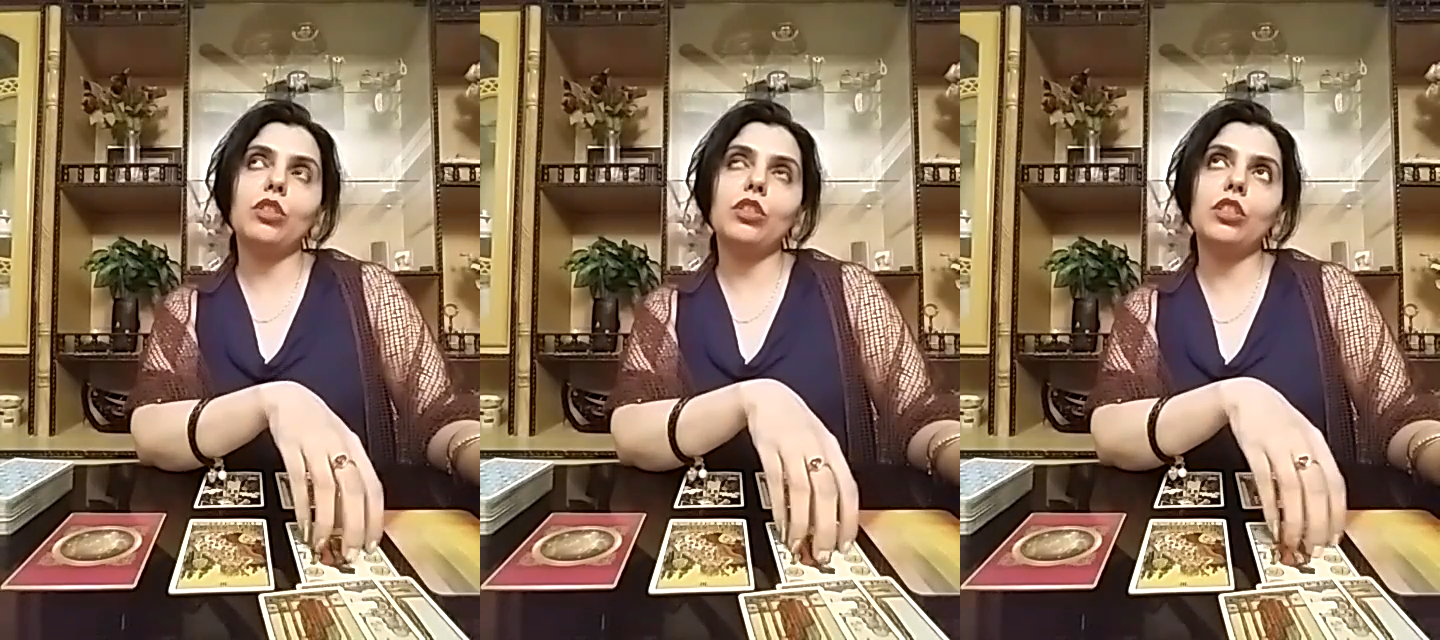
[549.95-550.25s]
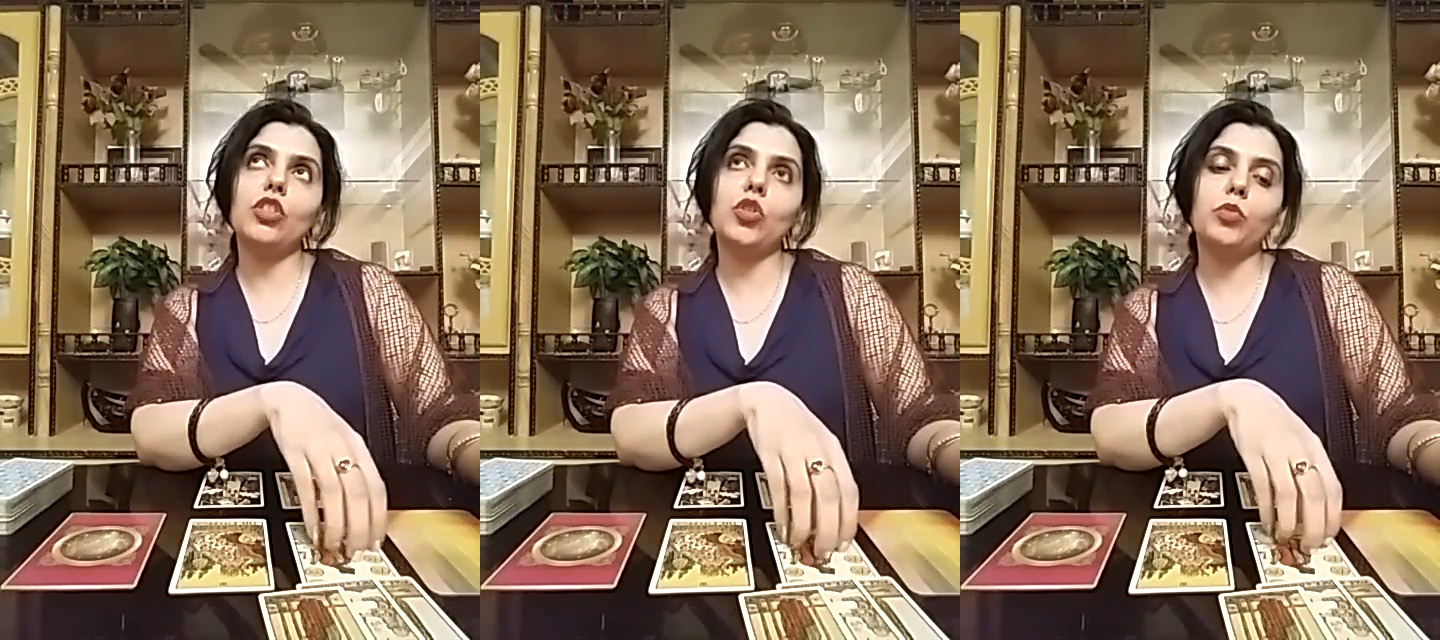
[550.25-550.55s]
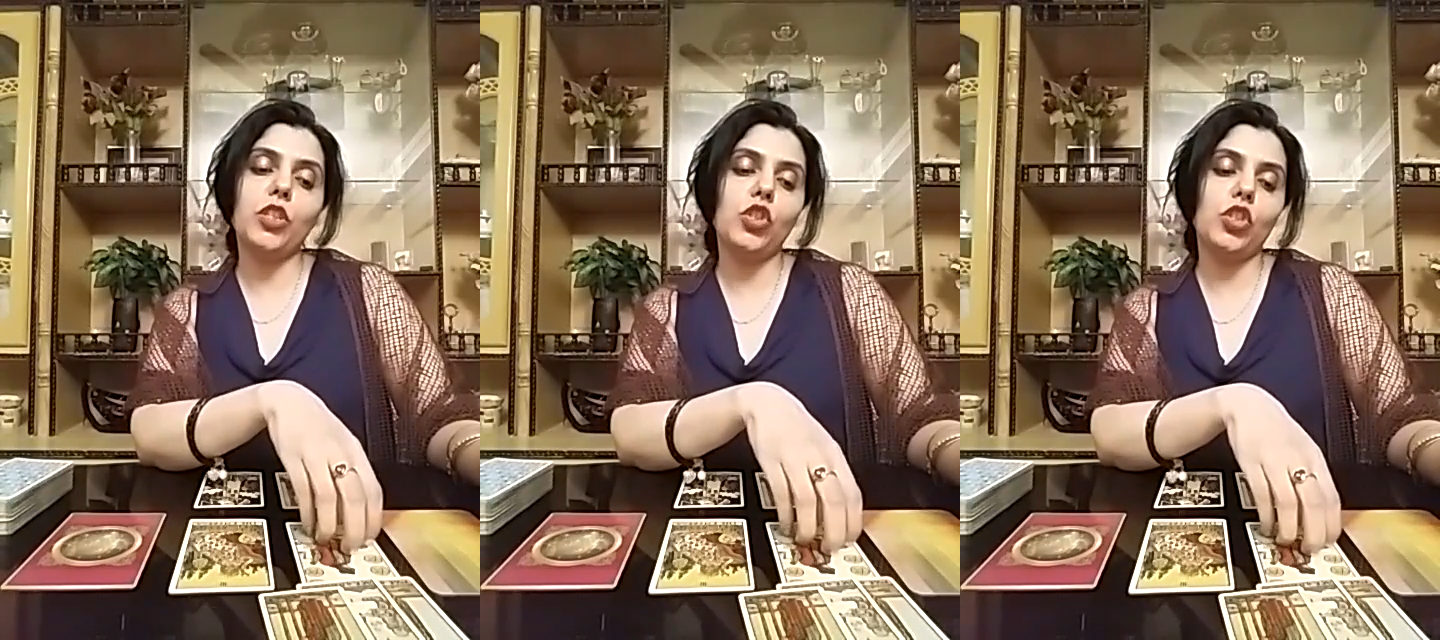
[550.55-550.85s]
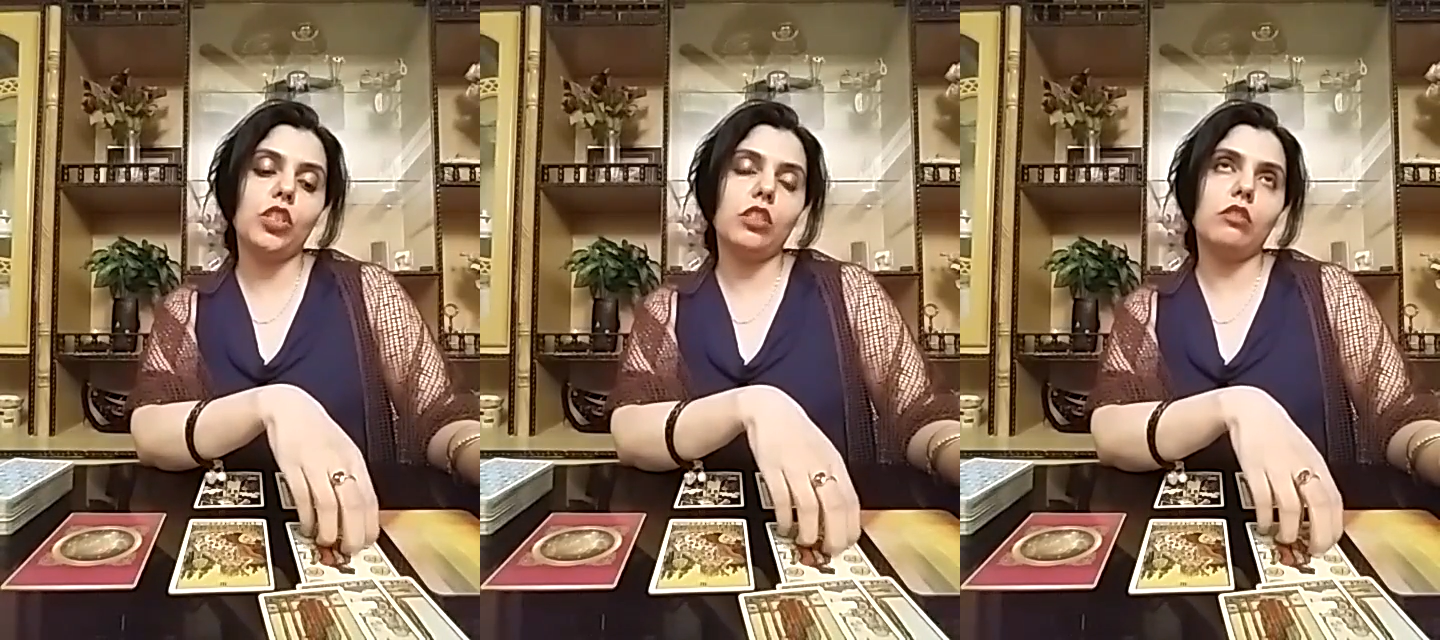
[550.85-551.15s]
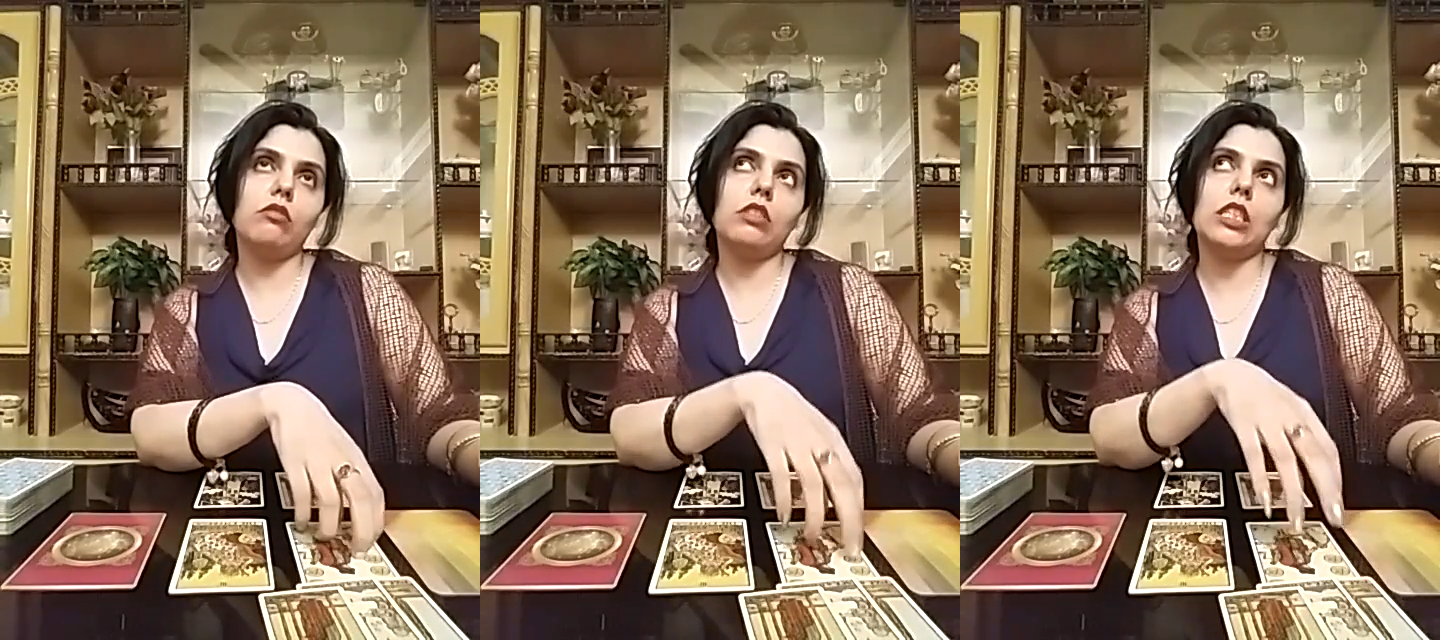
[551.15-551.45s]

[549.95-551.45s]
this situation.